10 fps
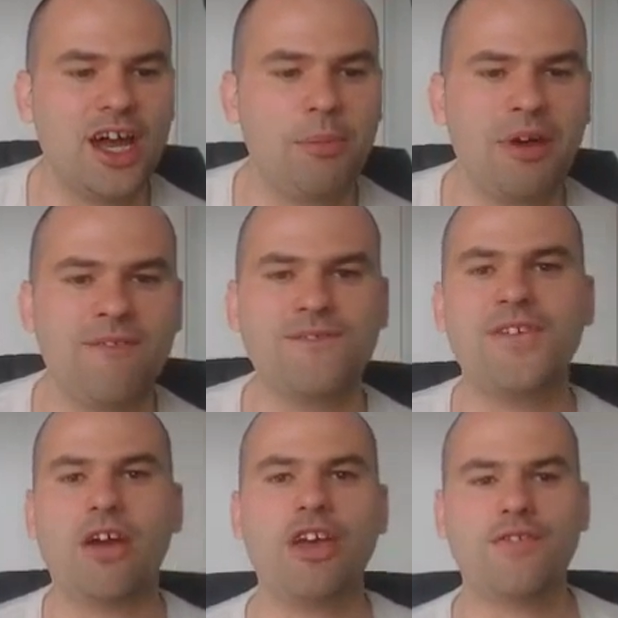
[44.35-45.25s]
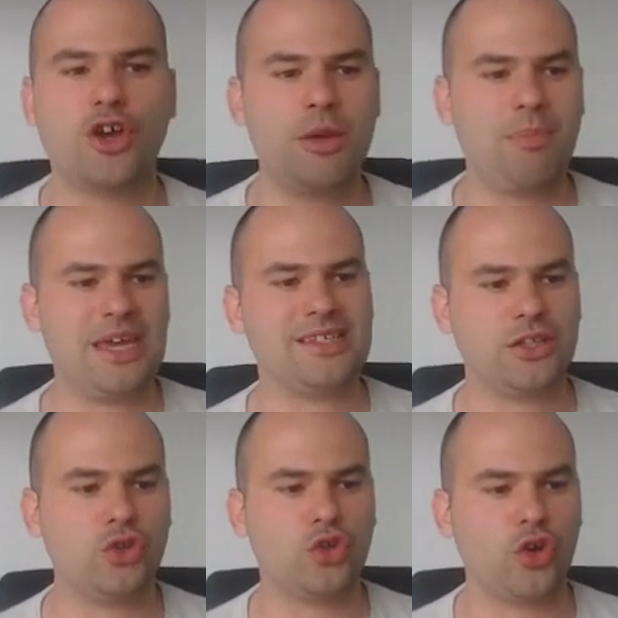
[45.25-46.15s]
up a very
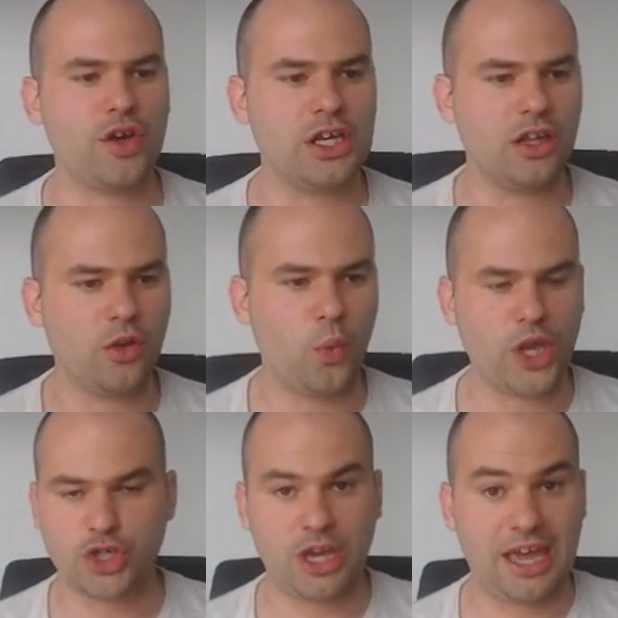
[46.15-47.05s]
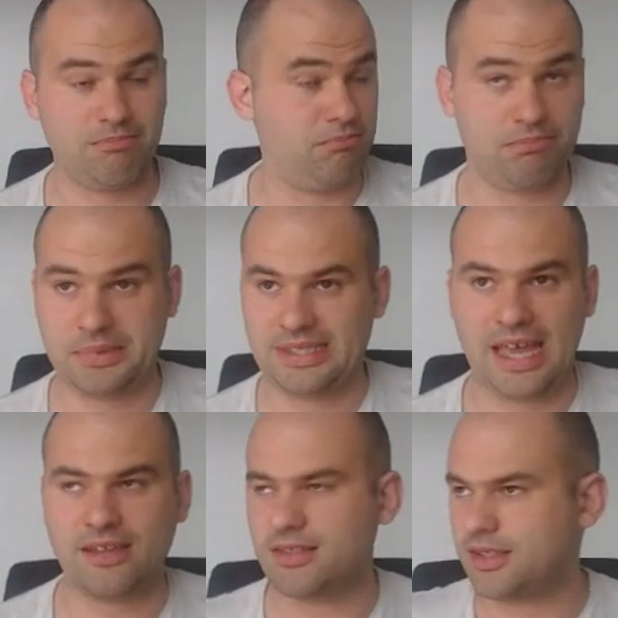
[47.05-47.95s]
basic tutorial which
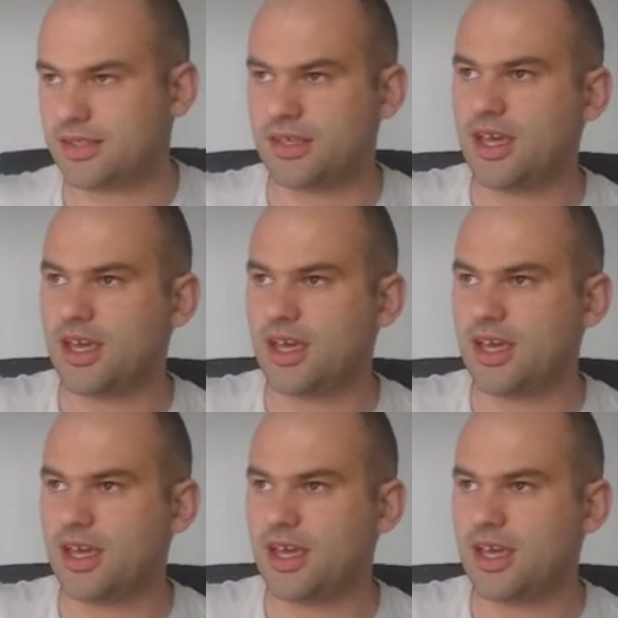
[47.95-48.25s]
sends